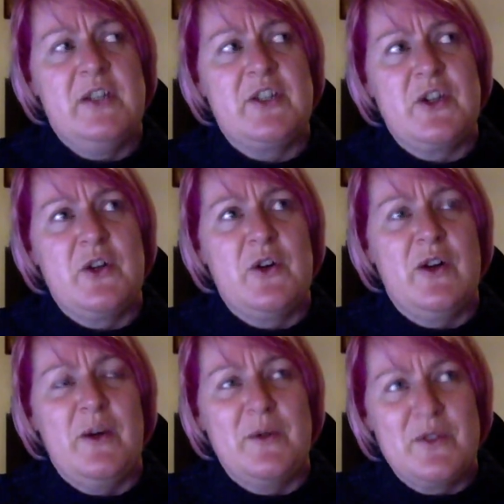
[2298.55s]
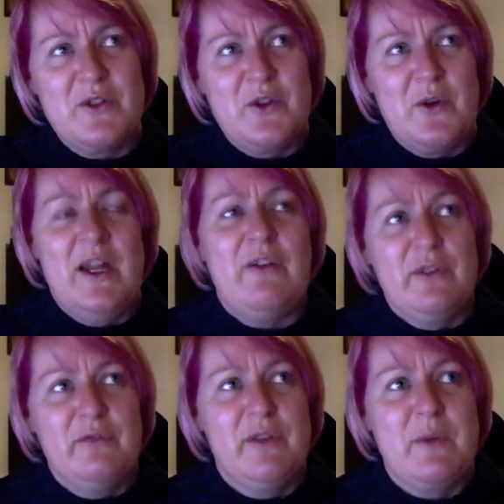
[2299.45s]
and so I would go and have
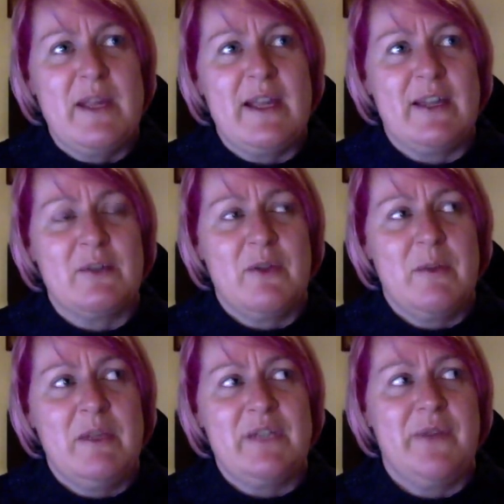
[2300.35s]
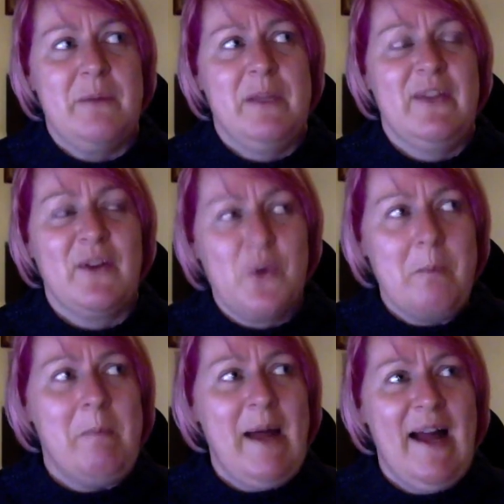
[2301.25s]
a lovely weekend with him and his family, and then
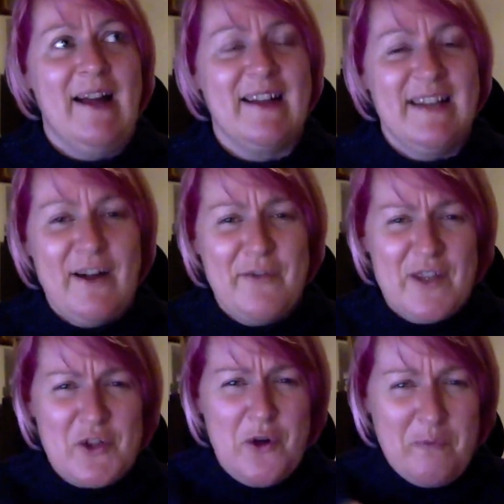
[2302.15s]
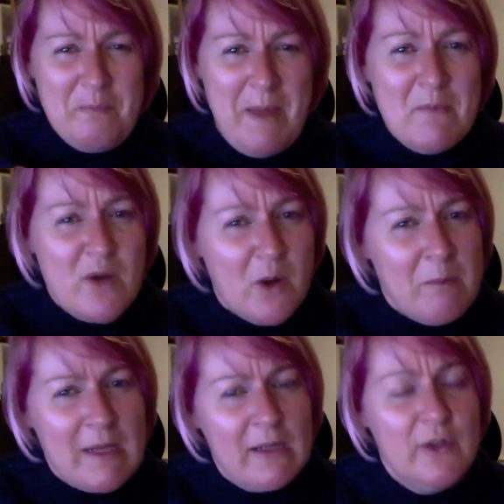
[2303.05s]
come back and have that sort of memory
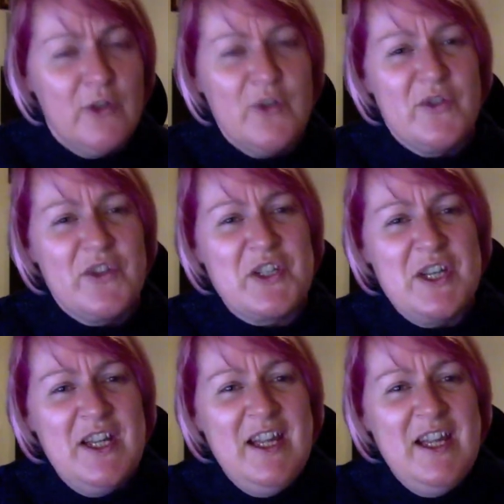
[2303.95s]
on my clothes,